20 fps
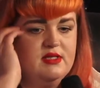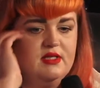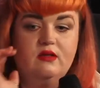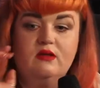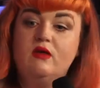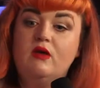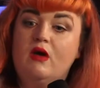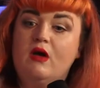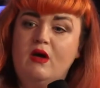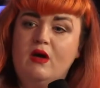
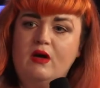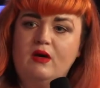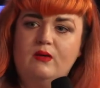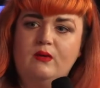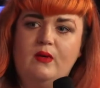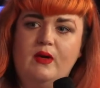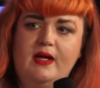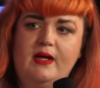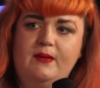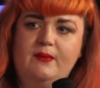And
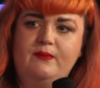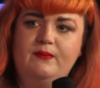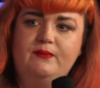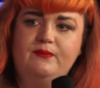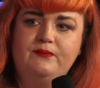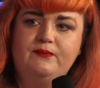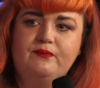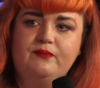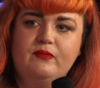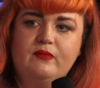
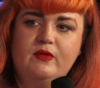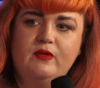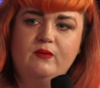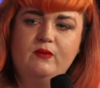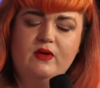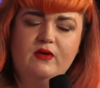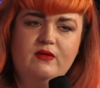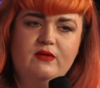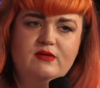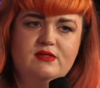
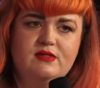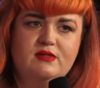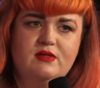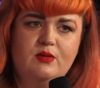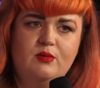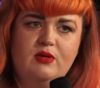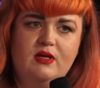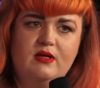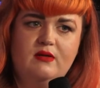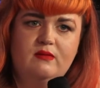where else did
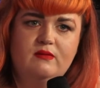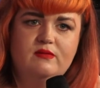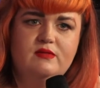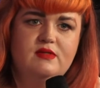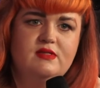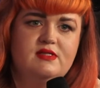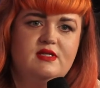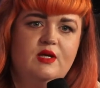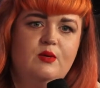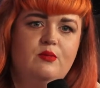I play? In
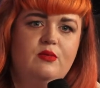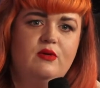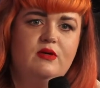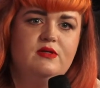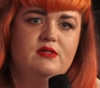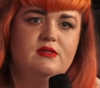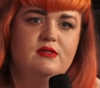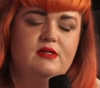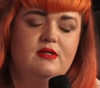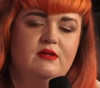December I
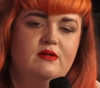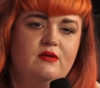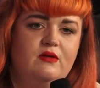did